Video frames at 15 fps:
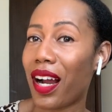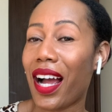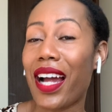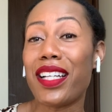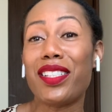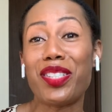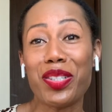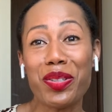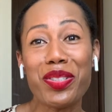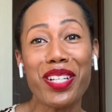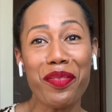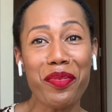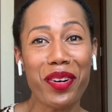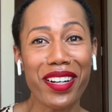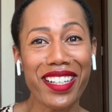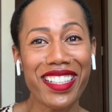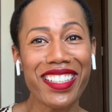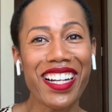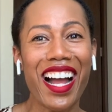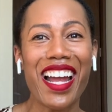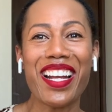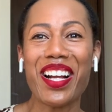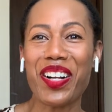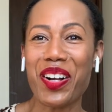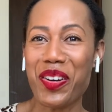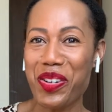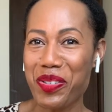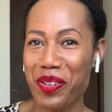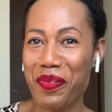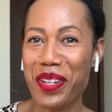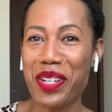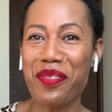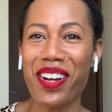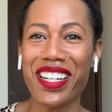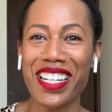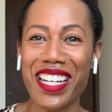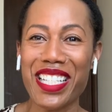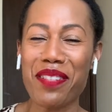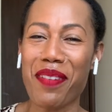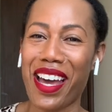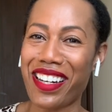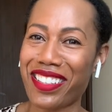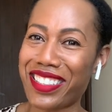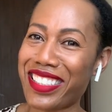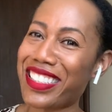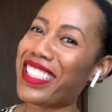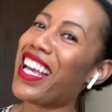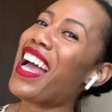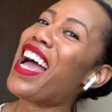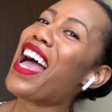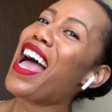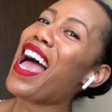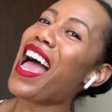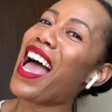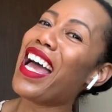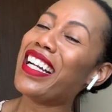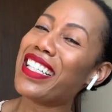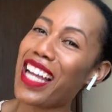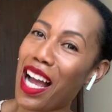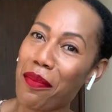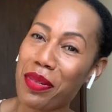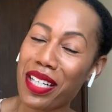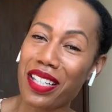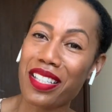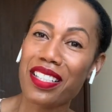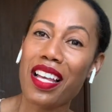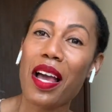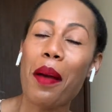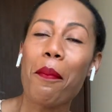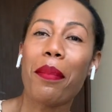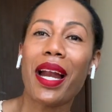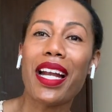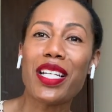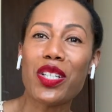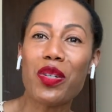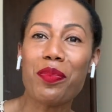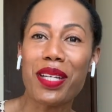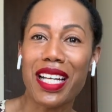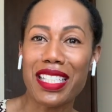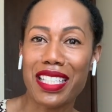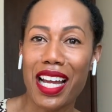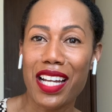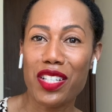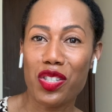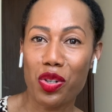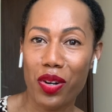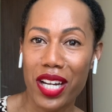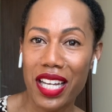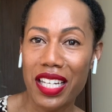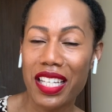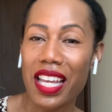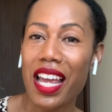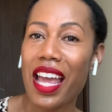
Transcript: I do some work. I coach women who want to take sabbaticals and gap years, but I do it because I enjoy it.